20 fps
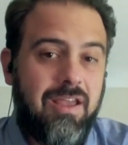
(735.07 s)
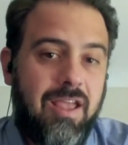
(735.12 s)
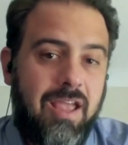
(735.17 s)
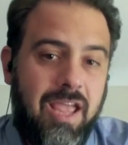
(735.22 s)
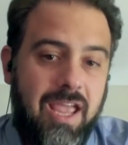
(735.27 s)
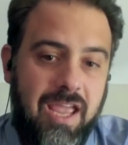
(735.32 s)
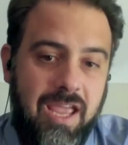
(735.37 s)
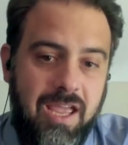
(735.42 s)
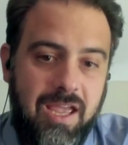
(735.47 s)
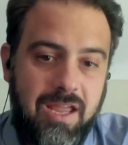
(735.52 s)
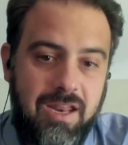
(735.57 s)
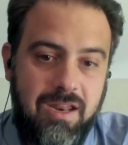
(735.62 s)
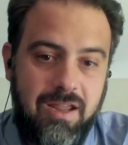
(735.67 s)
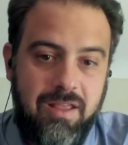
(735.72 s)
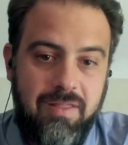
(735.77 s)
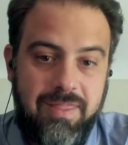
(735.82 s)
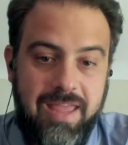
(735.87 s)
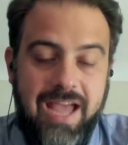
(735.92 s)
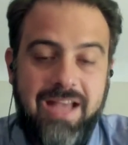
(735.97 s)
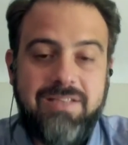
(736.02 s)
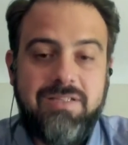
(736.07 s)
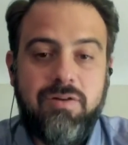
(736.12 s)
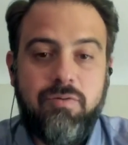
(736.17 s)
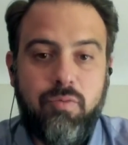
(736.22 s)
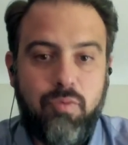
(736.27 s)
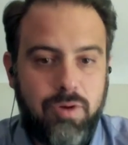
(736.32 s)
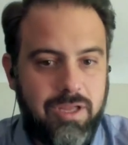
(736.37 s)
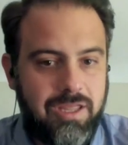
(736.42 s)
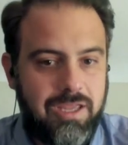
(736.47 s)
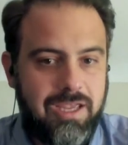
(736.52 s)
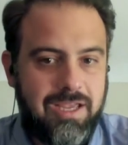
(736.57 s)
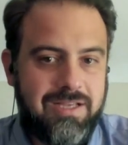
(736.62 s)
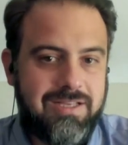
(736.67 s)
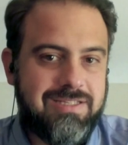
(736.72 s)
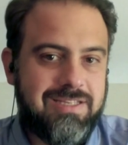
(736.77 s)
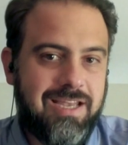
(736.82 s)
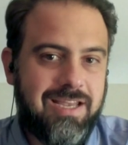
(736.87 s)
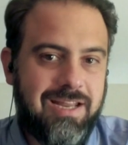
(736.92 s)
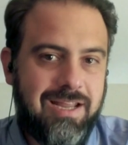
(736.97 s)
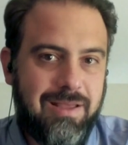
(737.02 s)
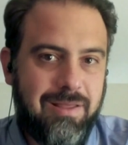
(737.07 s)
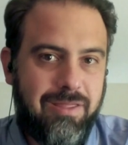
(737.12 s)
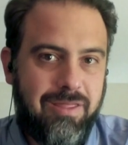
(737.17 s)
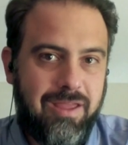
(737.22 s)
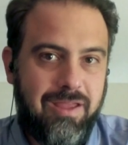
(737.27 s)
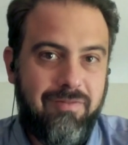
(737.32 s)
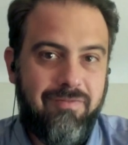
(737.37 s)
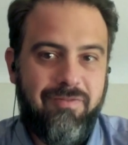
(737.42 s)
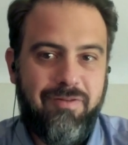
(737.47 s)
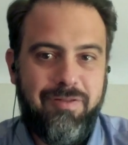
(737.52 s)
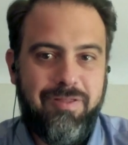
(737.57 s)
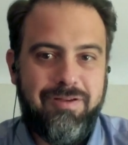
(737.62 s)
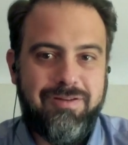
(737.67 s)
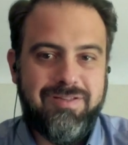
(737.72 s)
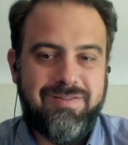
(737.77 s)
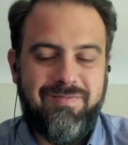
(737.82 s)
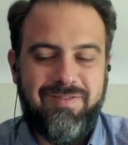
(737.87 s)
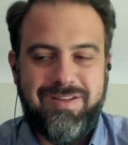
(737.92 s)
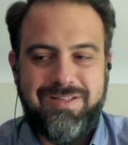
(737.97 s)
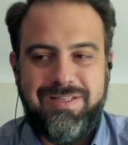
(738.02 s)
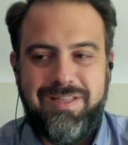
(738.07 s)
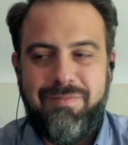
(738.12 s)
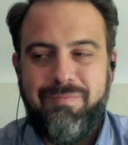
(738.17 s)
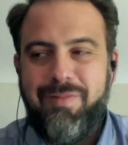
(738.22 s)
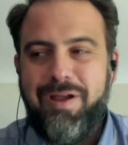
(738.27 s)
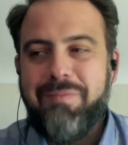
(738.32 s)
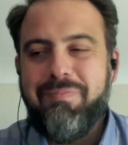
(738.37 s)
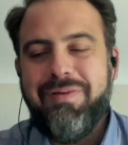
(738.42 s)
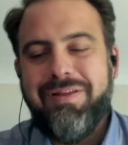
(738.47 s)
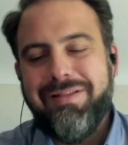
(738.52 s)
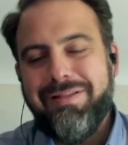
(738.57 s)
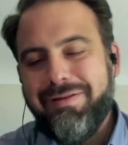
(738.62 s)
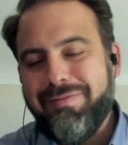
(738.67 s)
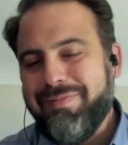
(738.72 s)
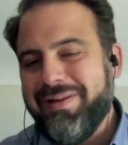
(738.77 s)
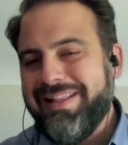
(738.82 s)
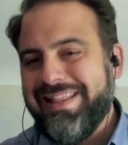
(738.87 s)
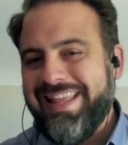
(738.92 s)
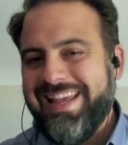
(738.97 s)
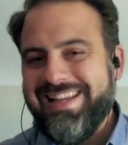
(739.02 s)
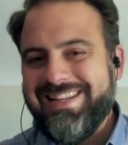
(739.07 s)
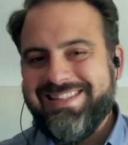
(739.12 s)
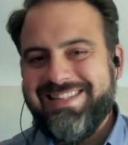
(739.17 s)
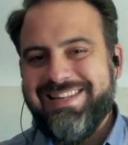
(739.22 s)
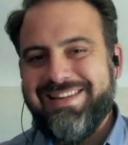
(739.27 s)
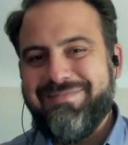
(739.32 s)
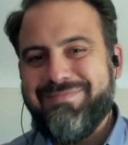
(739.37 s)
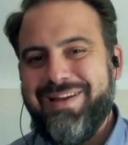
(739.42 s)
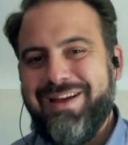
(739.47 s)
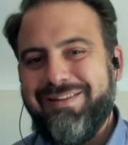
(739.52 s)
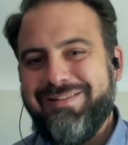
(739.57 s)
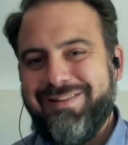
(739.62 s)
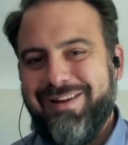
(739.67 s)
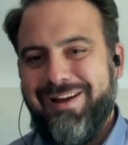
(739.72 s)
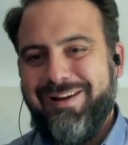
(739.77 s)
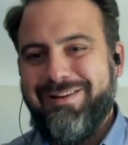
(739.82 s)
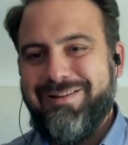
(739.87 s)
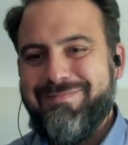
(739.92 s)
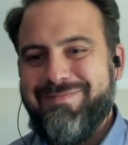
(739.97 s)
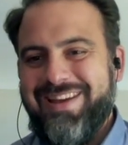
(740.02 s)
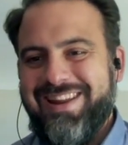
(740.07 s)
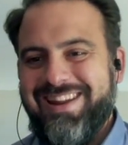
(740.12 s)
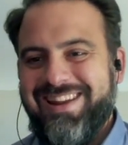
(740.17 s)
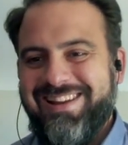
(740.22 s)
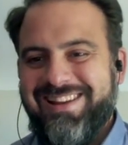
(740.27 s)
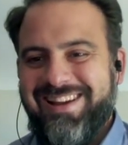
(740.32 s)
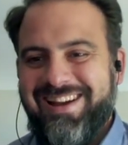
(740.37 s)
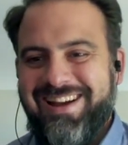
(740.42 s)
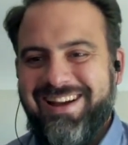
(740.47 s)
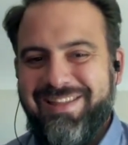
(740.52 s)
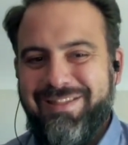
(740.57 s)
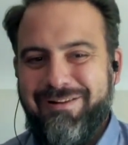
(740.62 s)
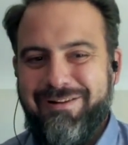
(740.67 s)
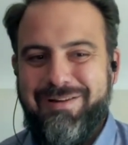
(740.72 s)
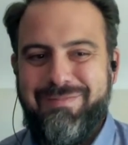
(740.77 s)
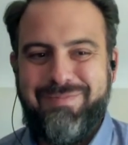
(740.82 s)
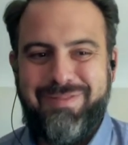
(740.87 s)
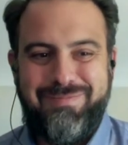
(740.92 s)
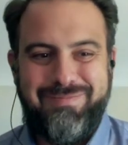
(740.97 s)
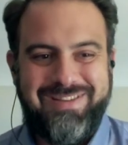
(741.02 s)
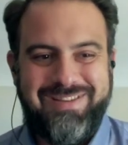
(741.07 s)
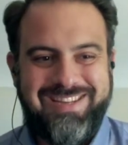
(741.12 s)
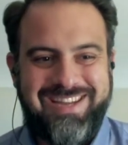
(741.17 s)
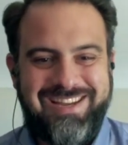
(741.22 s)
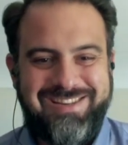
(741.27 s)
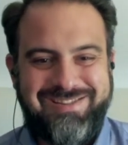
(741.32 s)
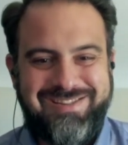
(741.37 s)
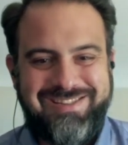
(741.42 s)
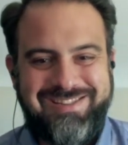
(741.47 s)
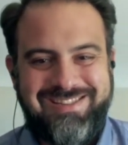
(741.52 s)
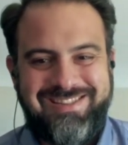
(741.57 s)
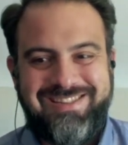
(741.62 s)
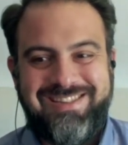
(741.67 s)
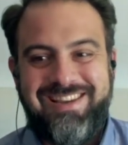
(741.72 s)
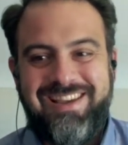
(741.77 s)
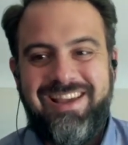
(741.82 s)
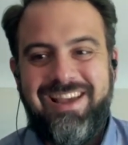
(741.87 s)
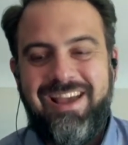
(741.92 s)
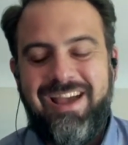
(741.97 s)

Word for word: Right. And that's a really exciting thing for those of us that might be a little bit lazy about documenting their implementations.